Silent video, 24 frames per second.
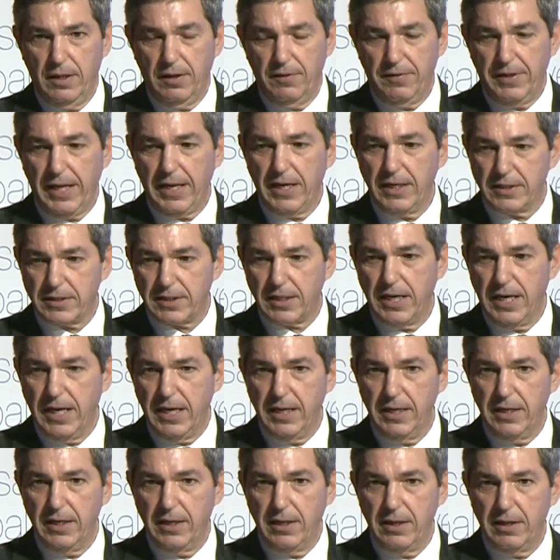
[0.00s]
That is
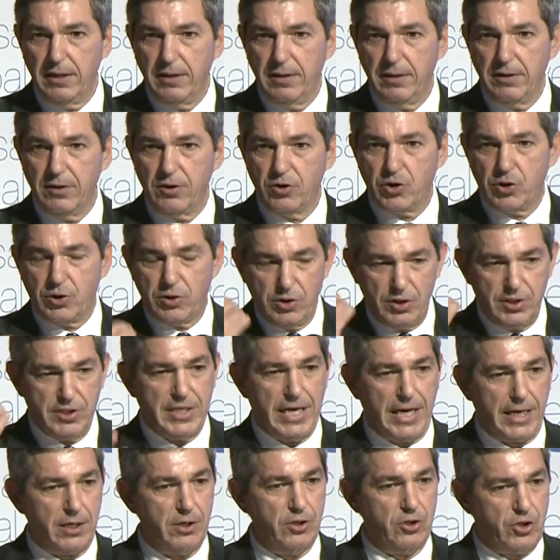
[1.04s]
a
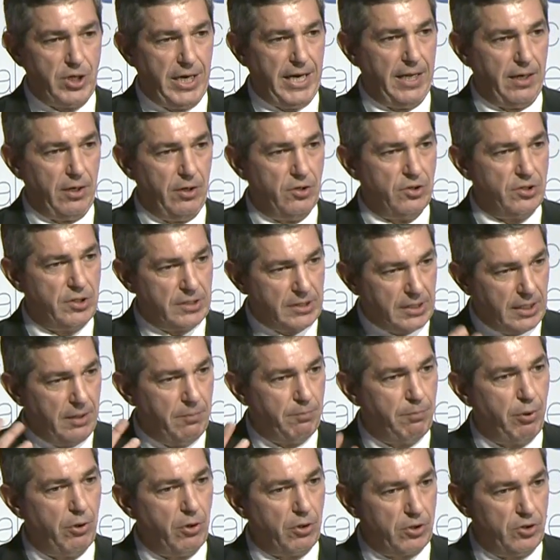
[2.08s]
second challenge. It's an
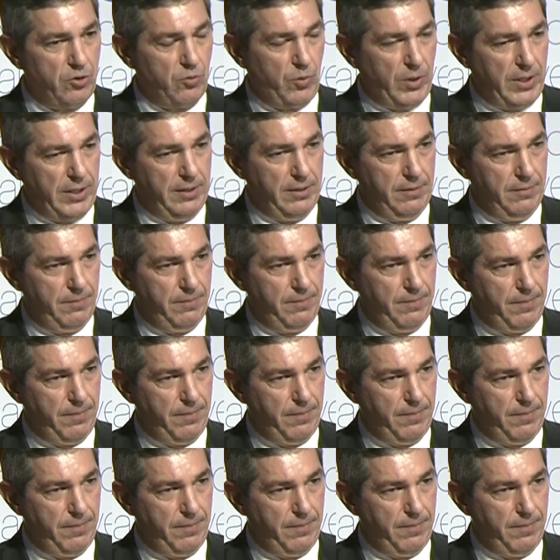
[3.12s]
important one.